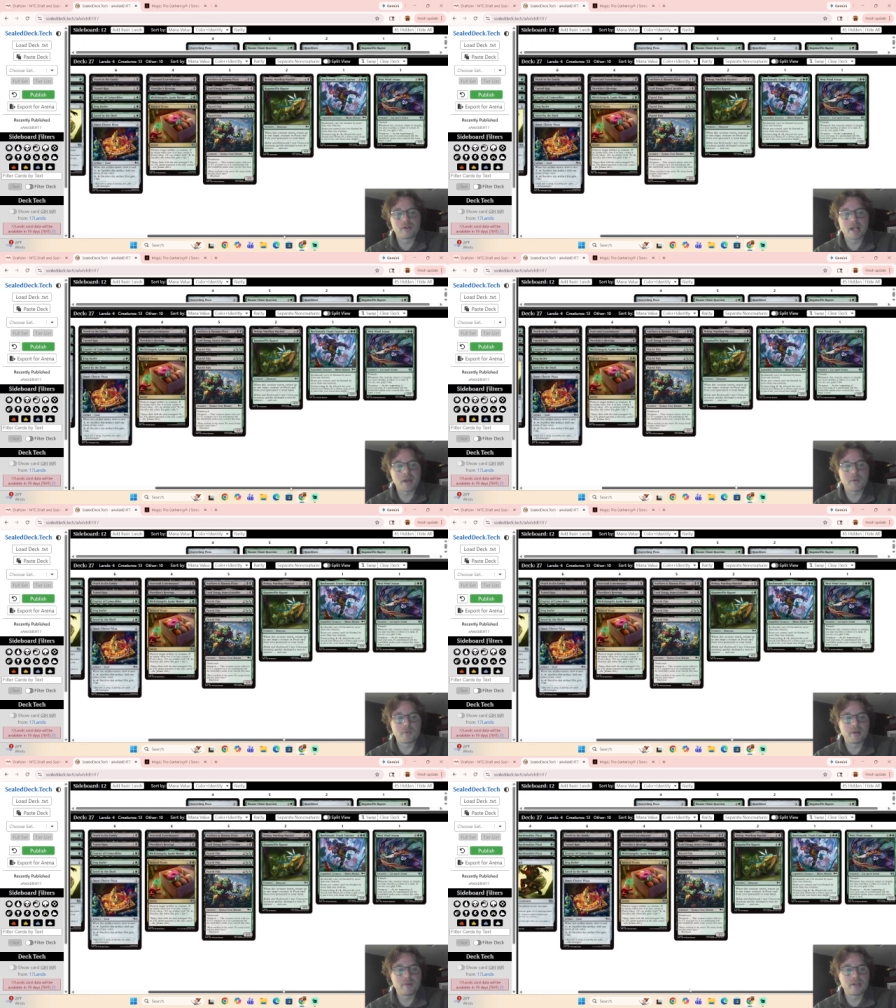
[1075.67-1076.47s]
or not I would
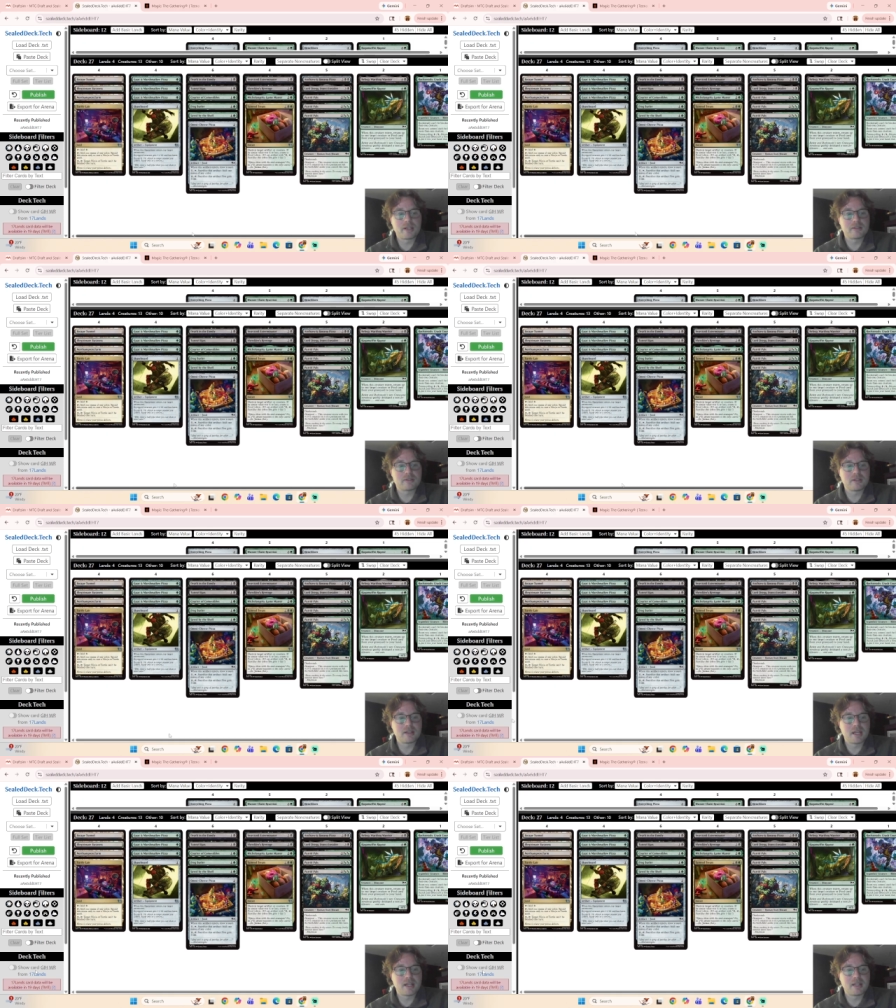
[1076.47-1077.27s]
win with this,
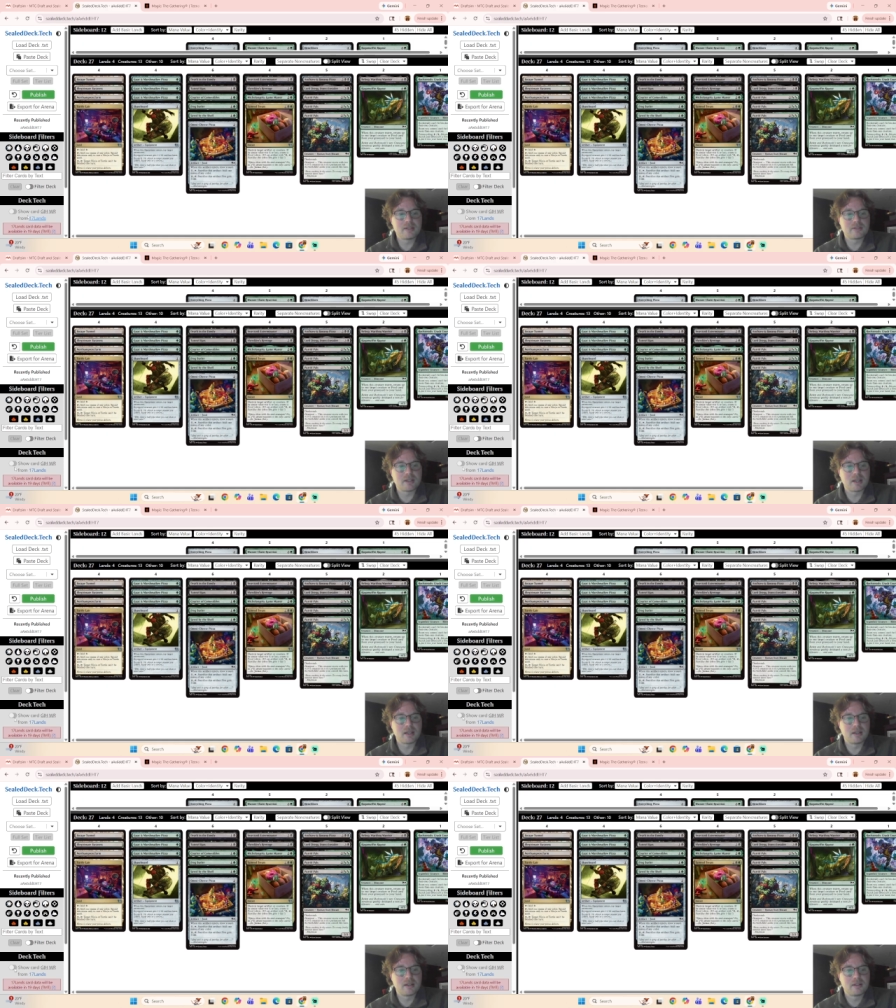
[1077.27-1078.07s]
that is
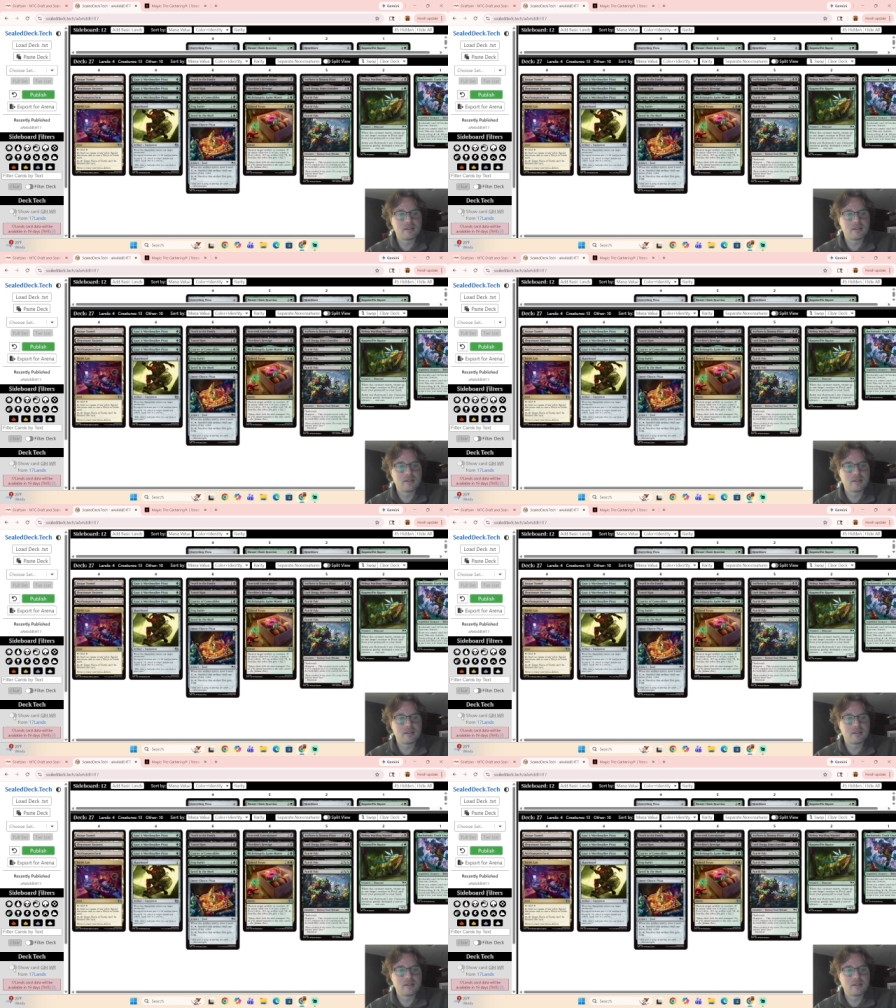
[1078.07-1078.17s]
the